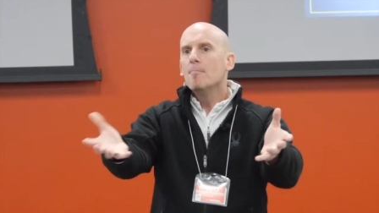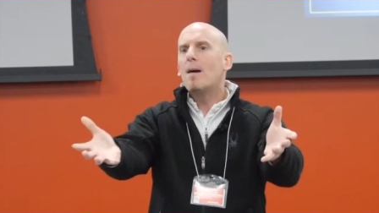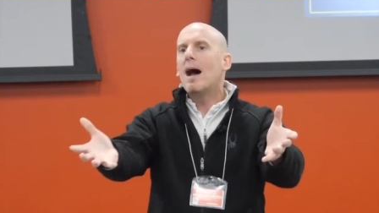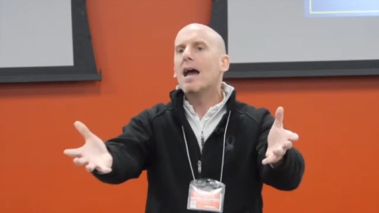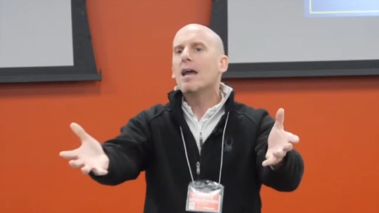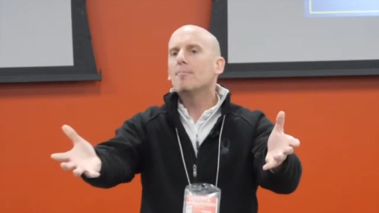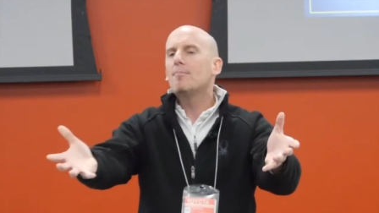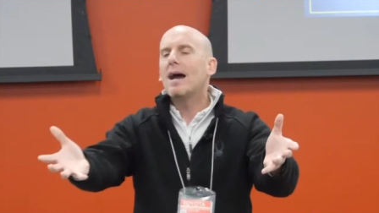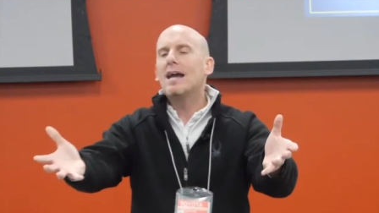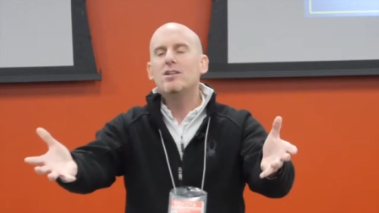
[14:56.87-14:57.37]

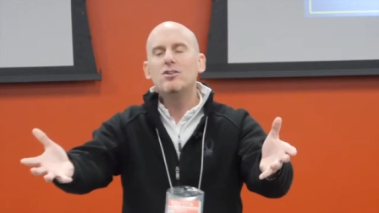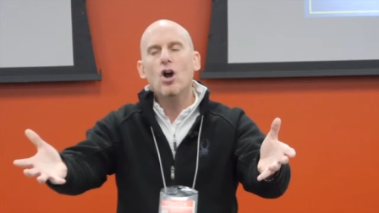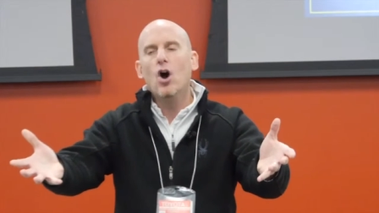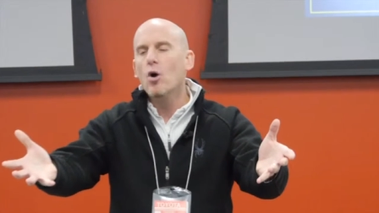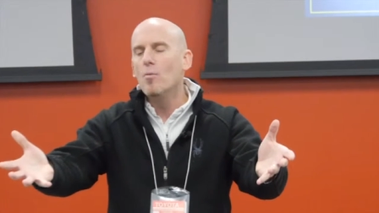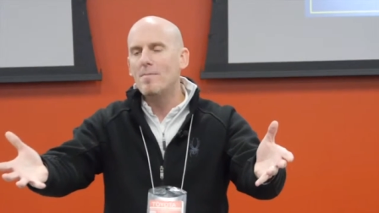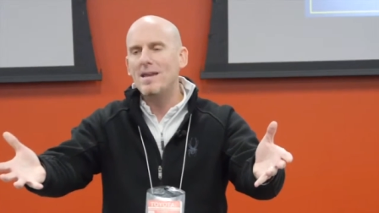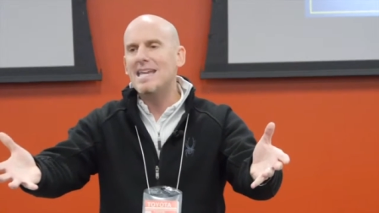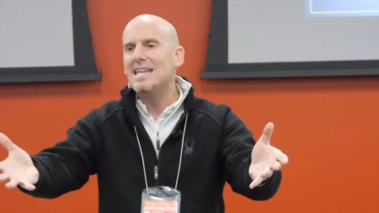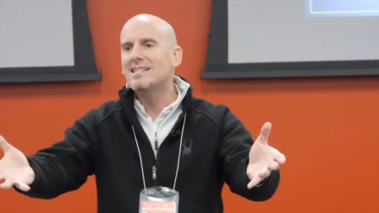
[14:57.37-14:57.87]
By, by
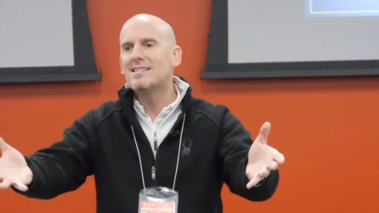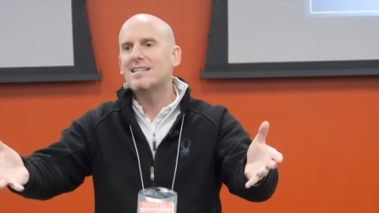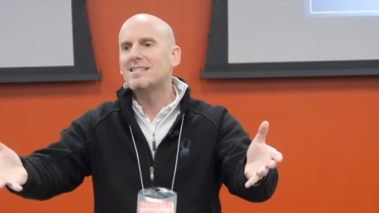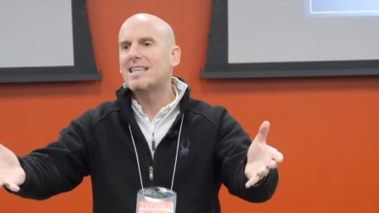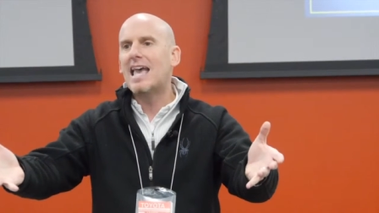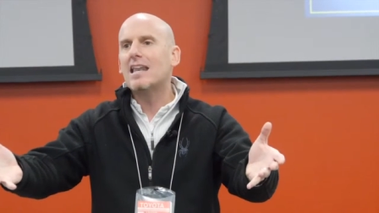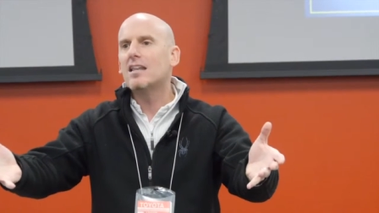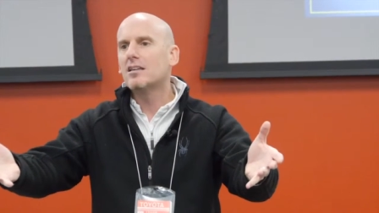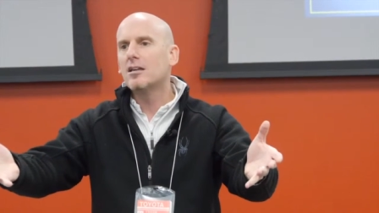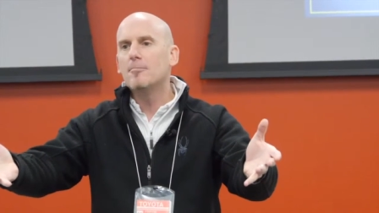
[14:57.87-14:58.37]
no means is
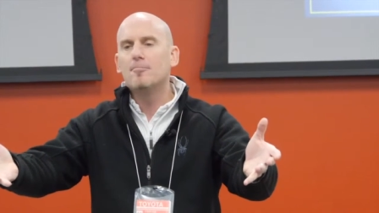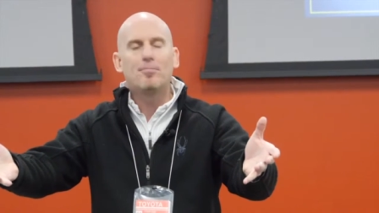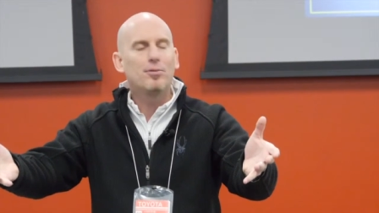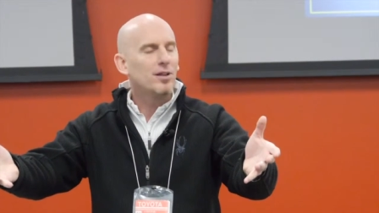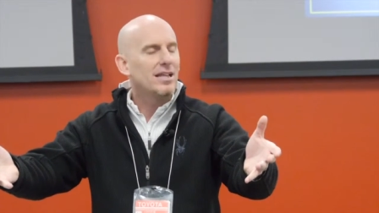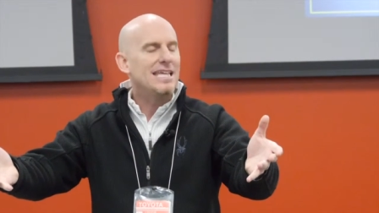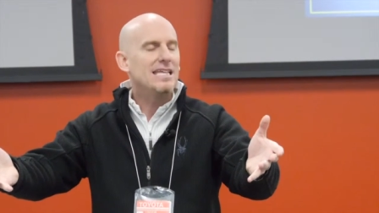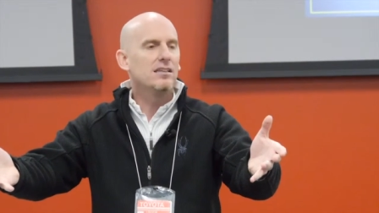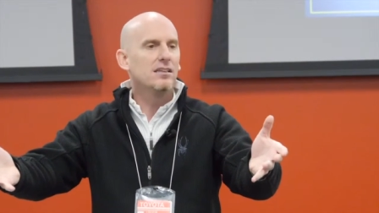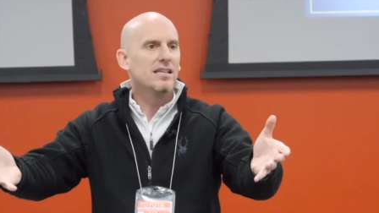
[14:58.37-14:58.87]
that a
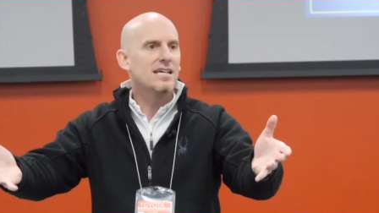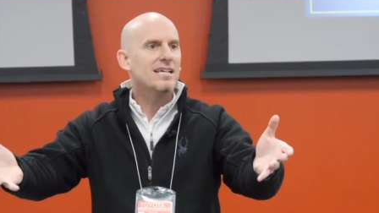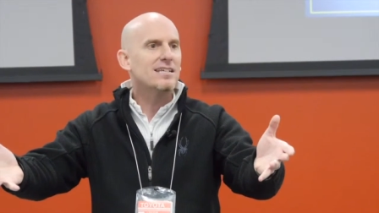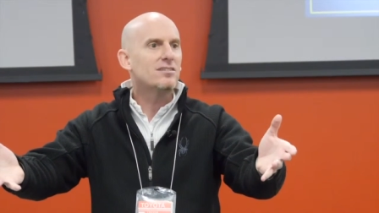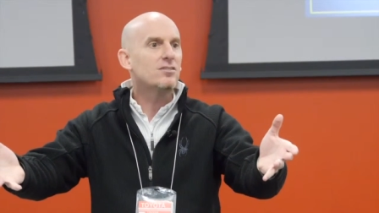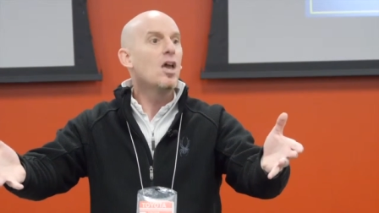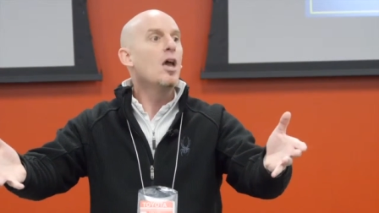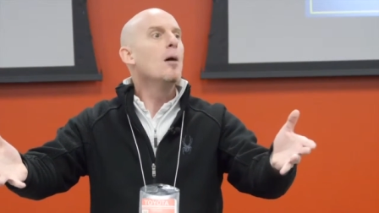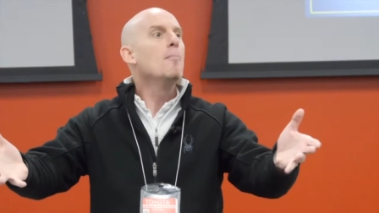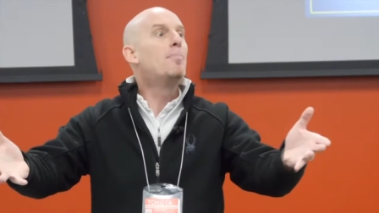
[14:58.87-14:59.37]
complete
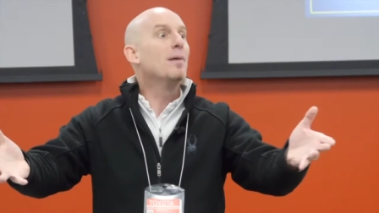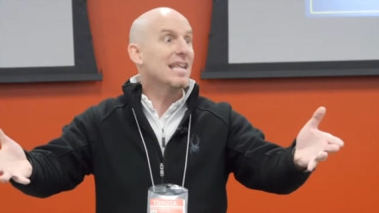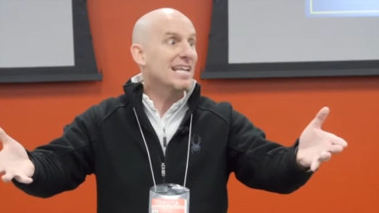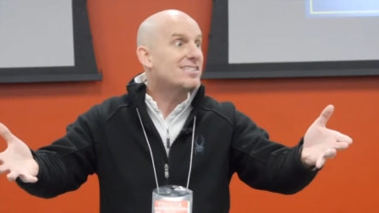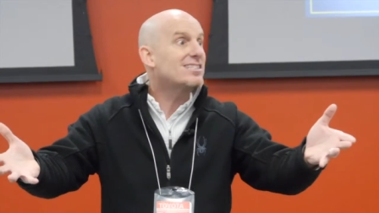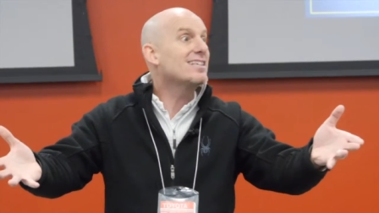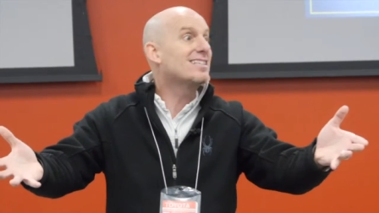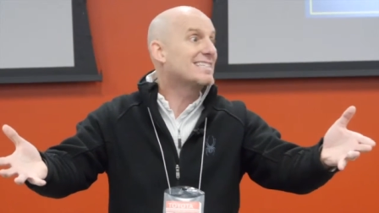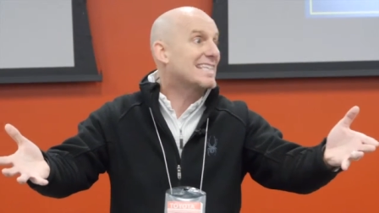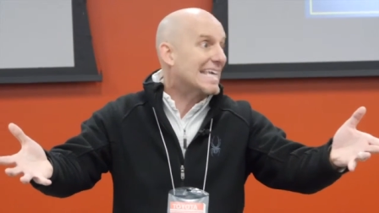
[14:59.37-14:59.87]
list, but
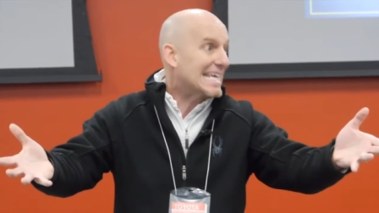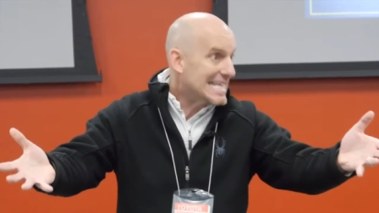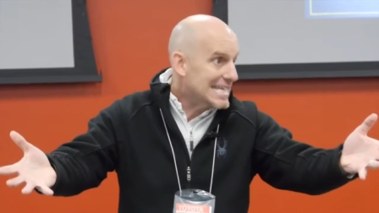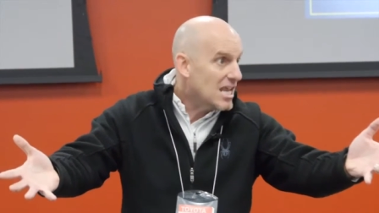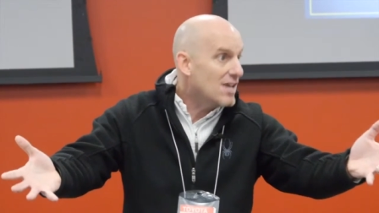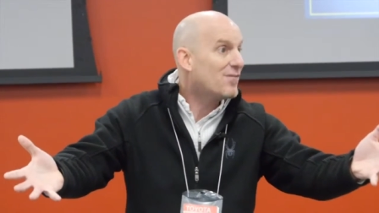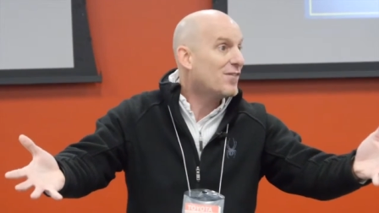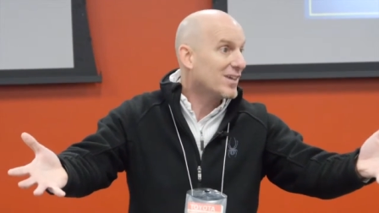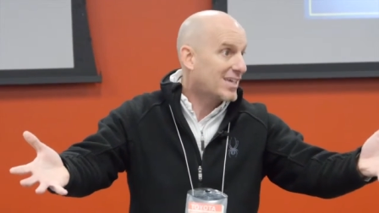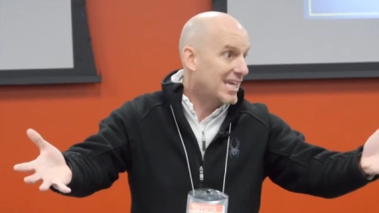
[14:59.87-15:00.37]
it's a
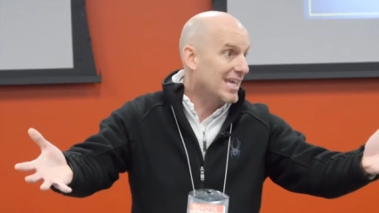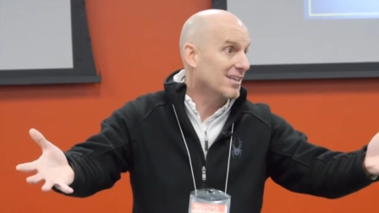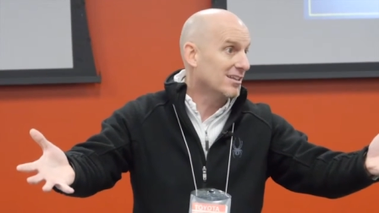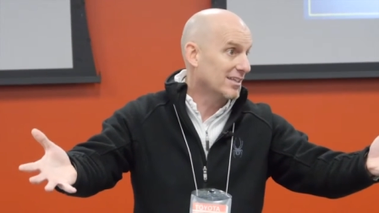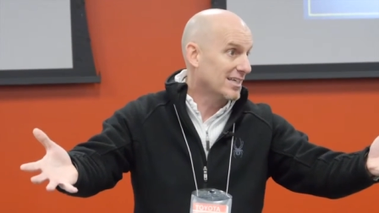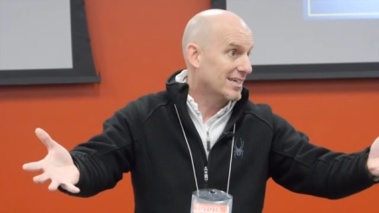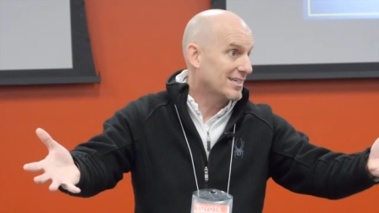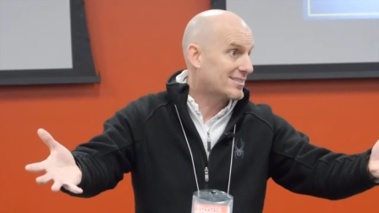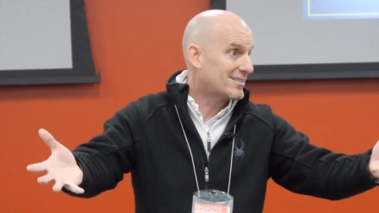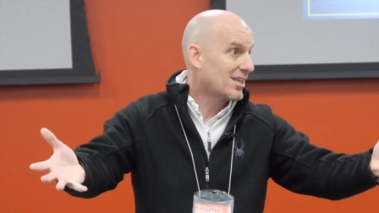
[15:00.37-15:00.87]
significant
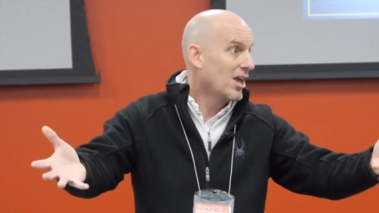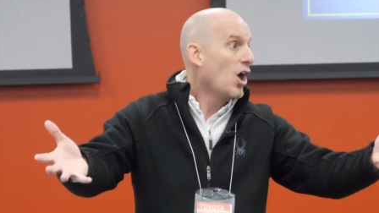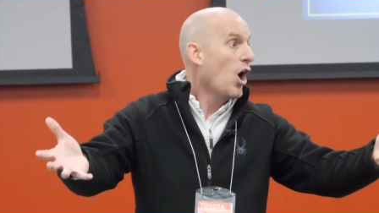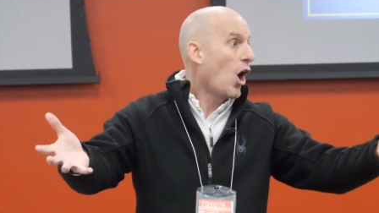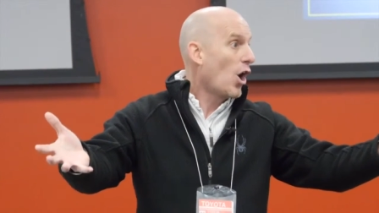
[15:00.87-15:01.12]
list.